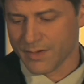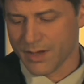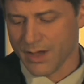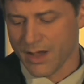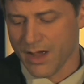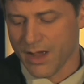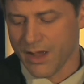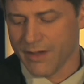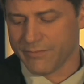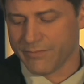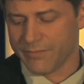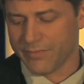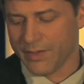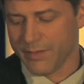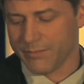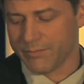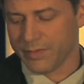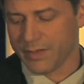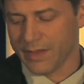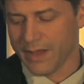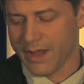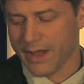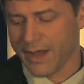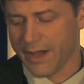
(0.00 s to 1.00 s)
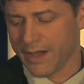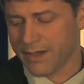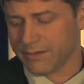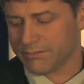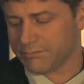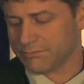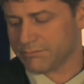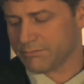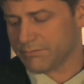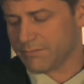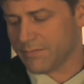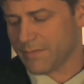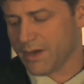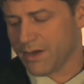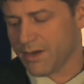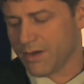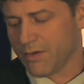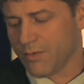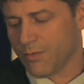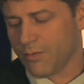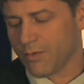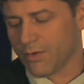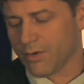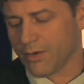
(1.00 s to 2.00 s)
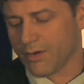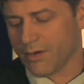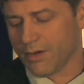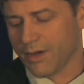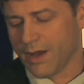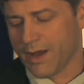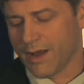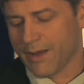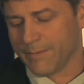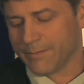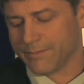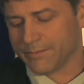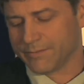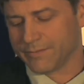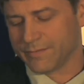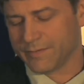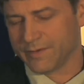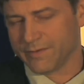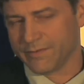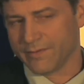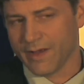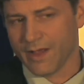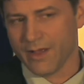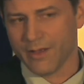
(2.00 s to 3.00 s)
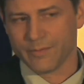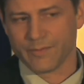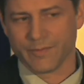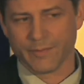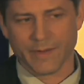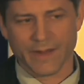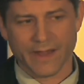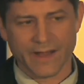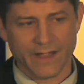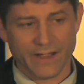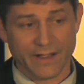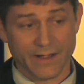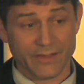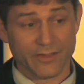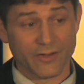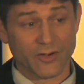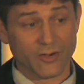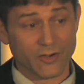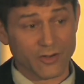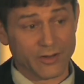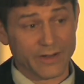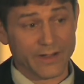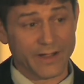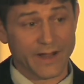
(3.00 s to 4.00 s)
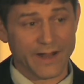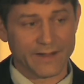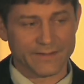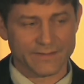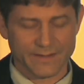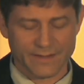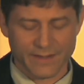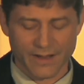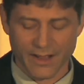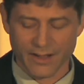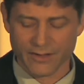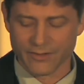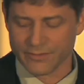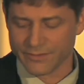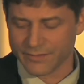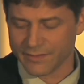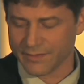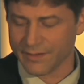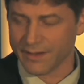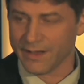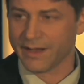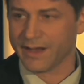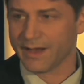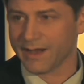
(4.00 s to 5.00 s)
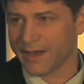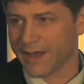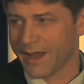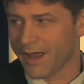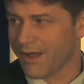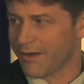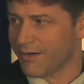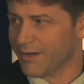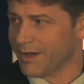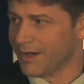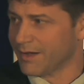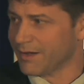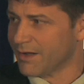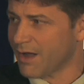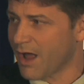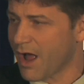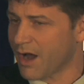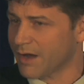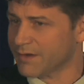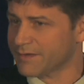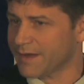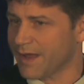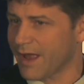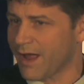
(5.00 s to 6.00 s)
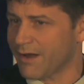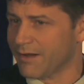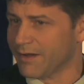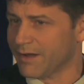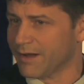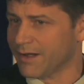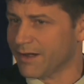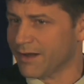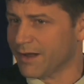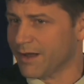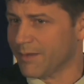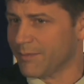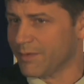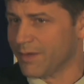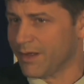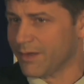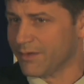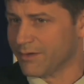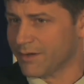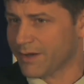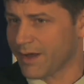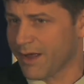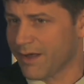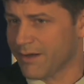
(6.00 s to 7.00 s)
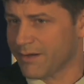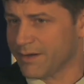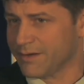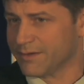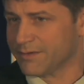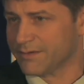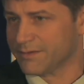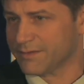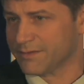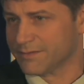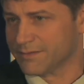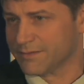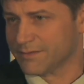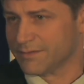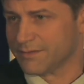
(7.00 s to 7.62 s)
of the play were developed beginning in the early 1900s in Licking County and Knox County and a couple other counties.